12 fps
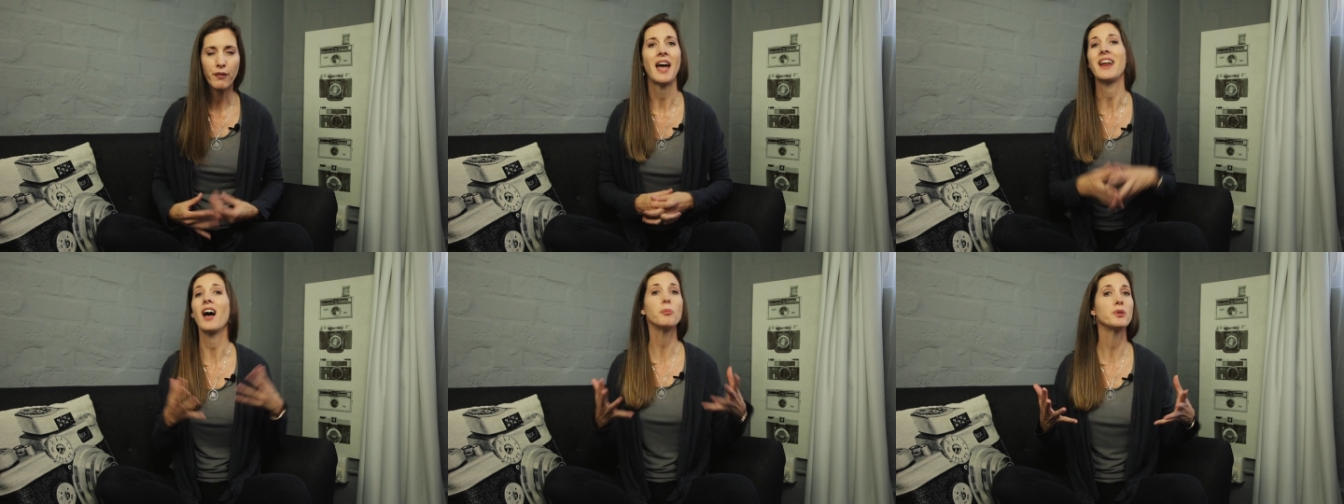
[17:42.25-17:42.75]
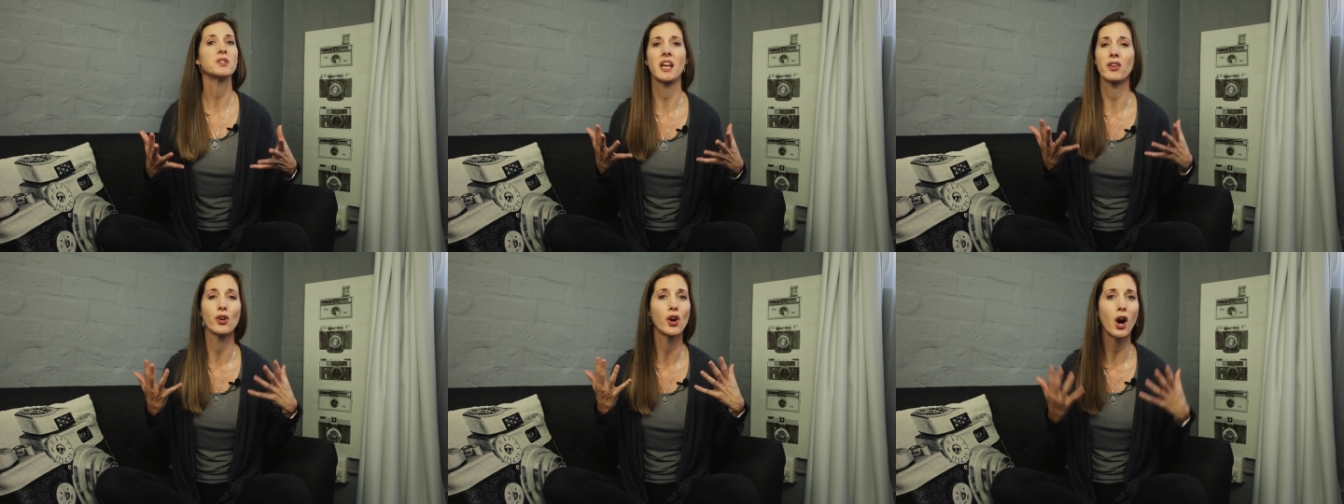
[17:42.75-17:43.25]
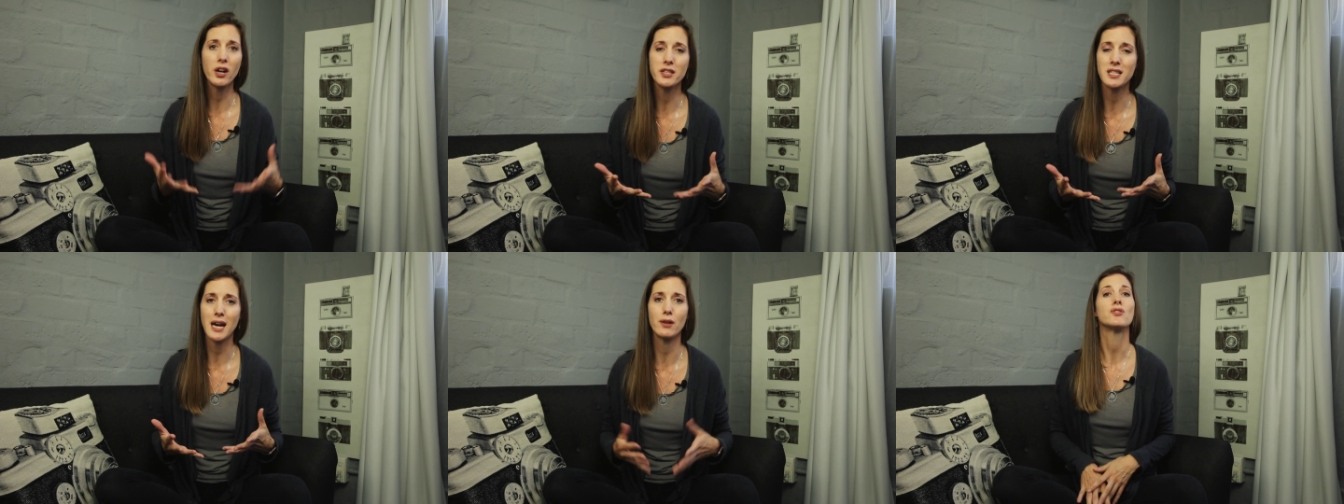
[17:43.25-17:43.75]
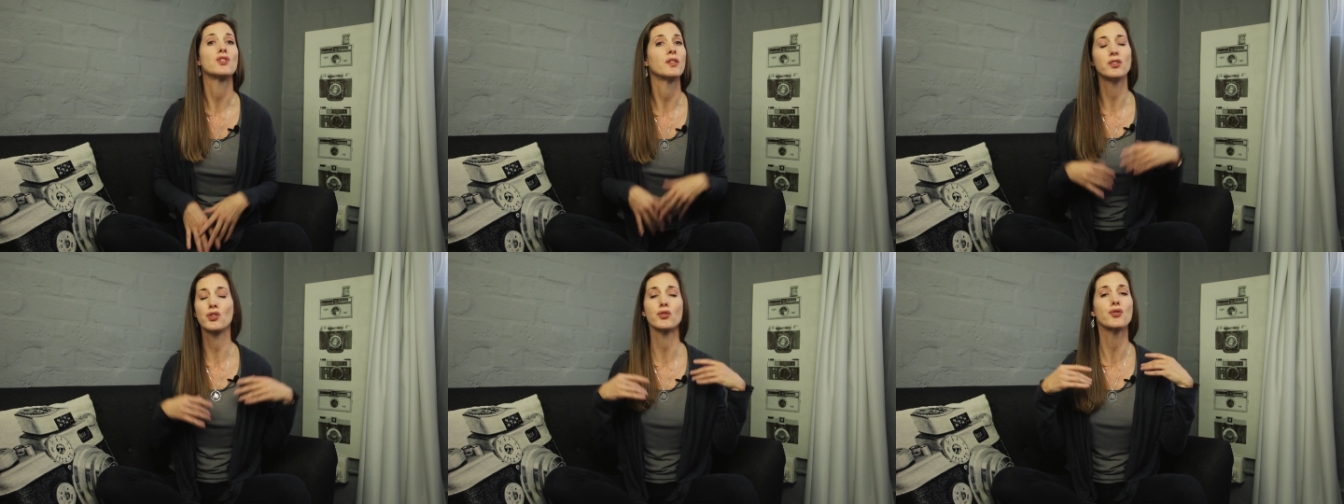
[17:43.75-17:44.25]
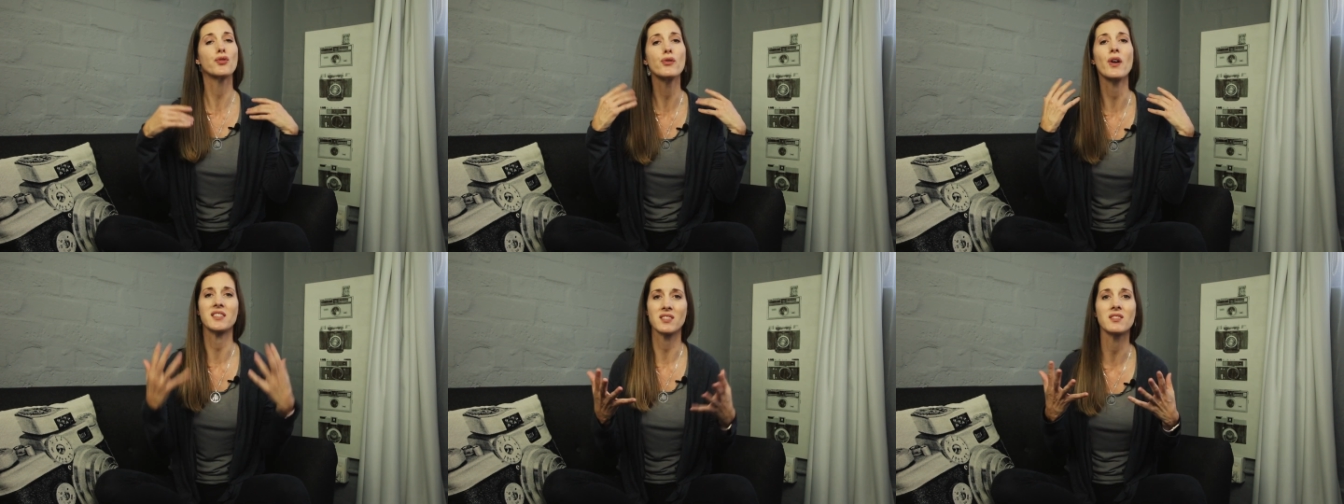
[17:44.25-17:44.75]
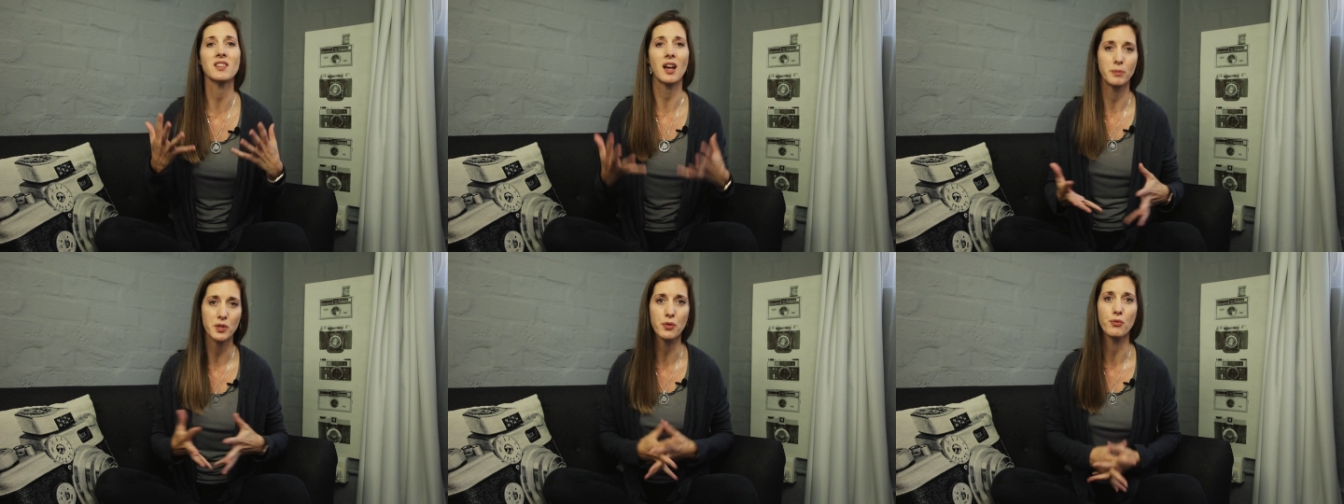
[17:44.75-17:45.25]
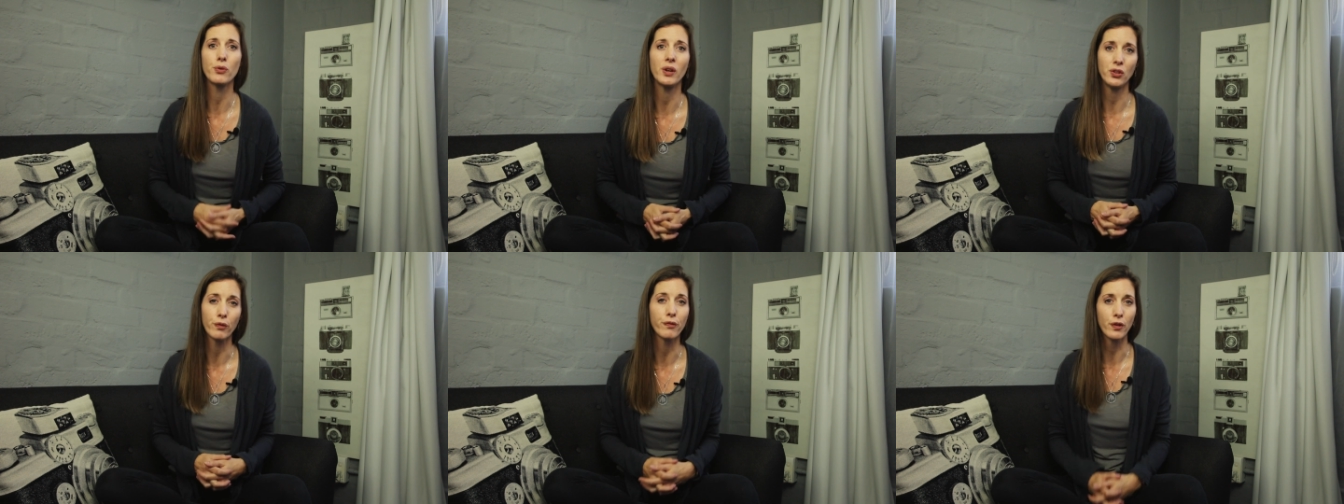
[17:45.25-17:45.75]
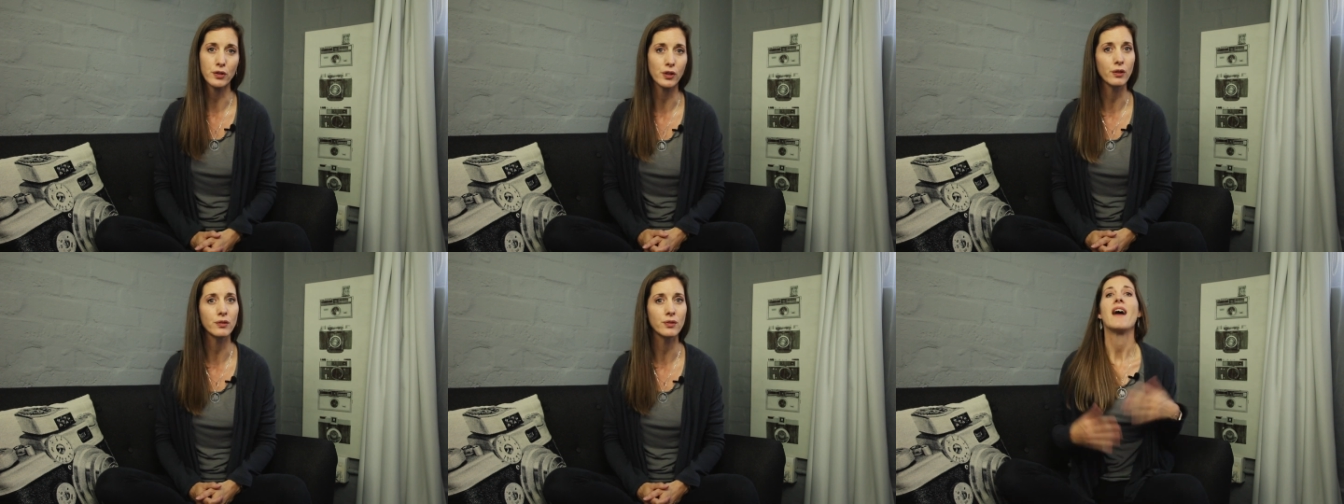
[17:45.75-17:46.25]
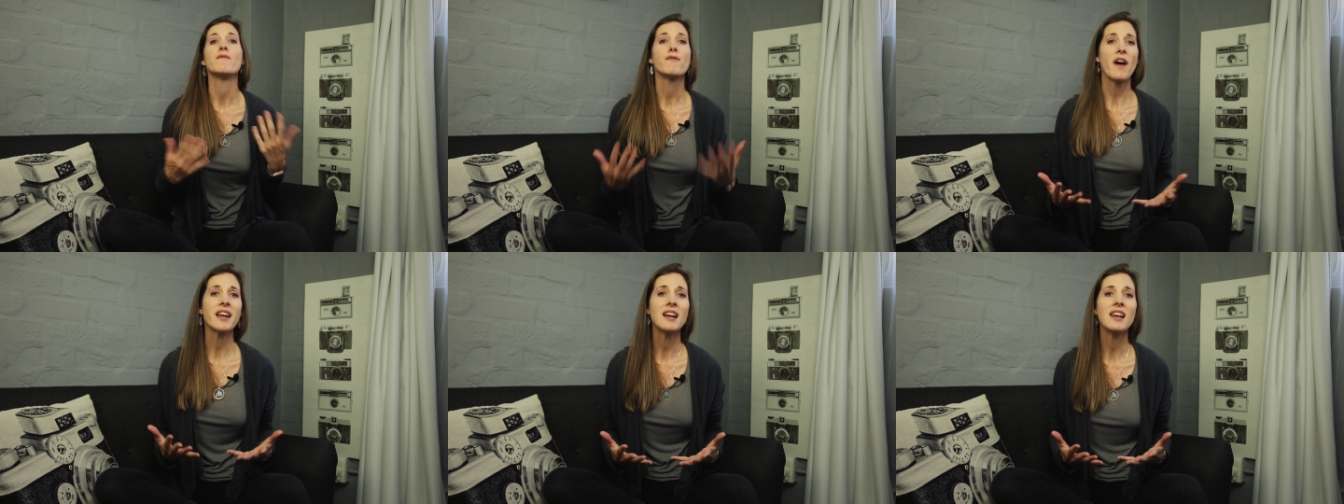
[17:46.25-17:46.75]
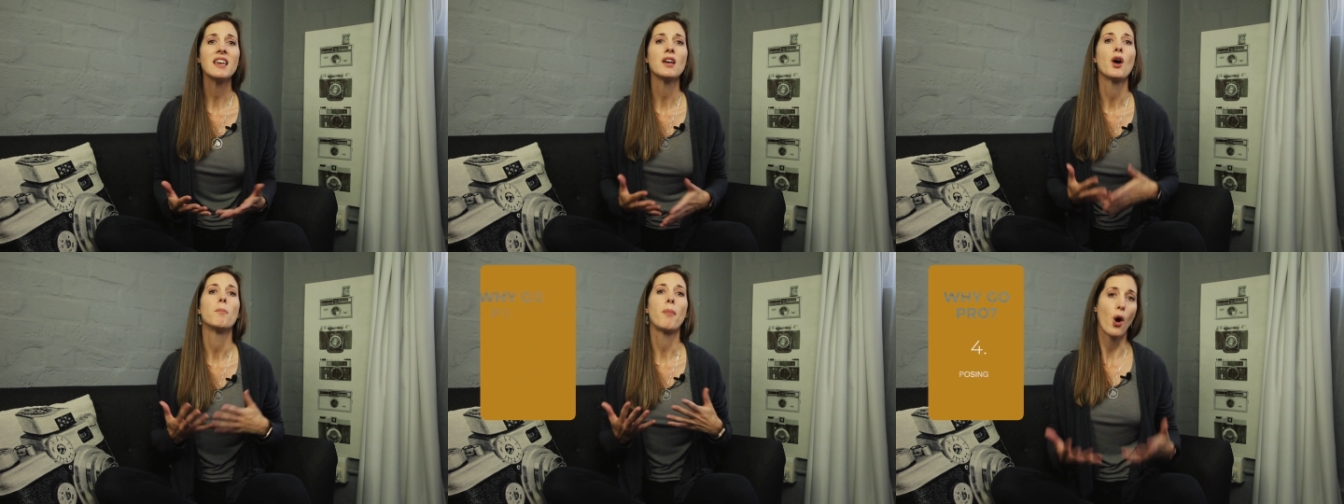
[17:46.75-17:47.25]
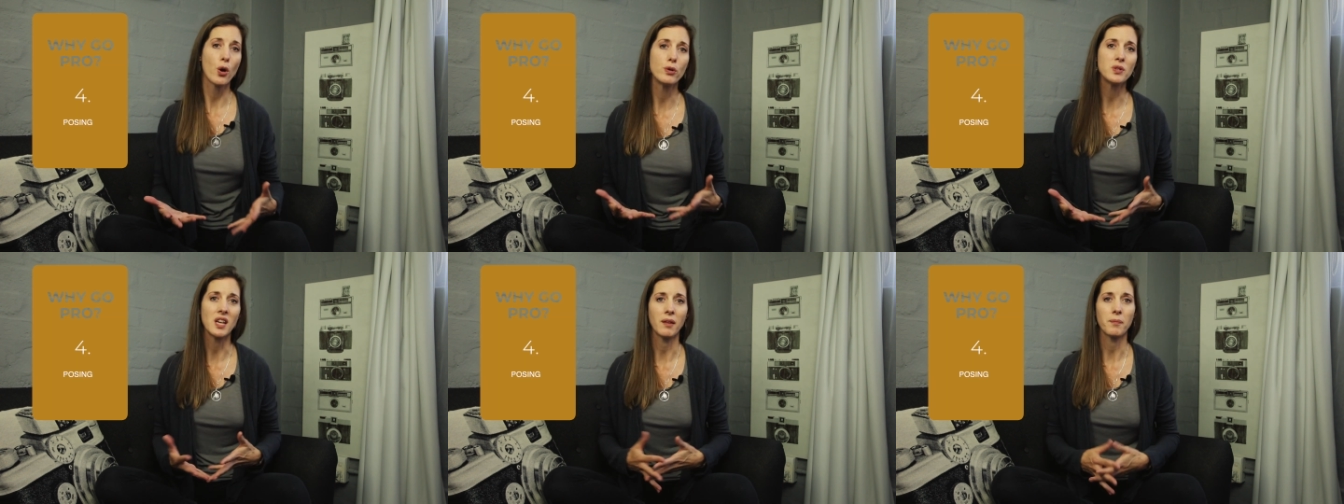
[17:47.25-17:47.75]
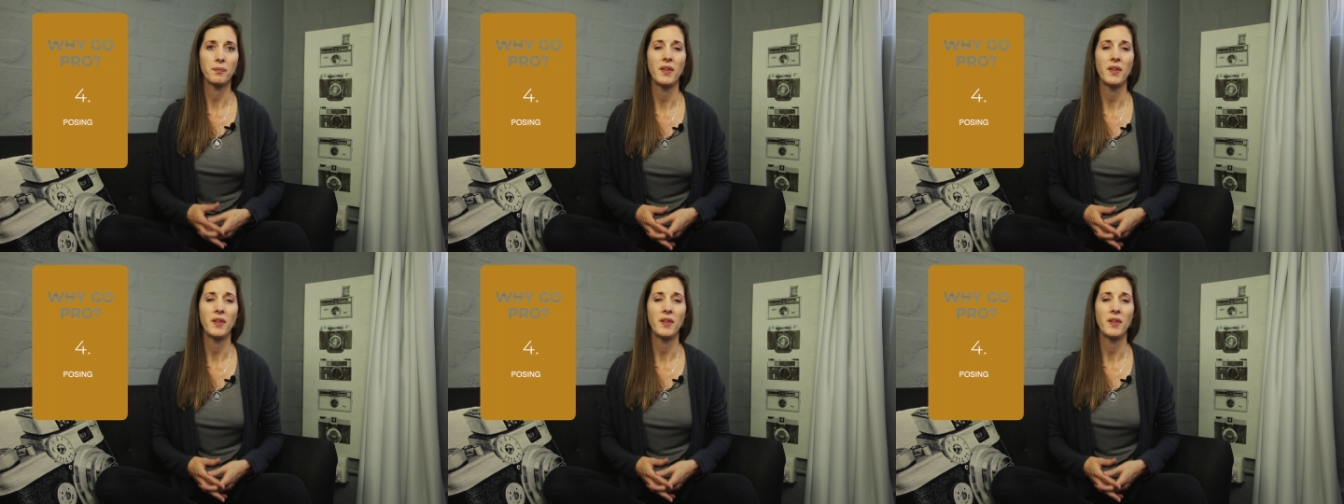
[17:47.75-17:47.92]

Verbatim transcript: and help you take your guards down so that your true essence comes through in your photos. And finally, posing.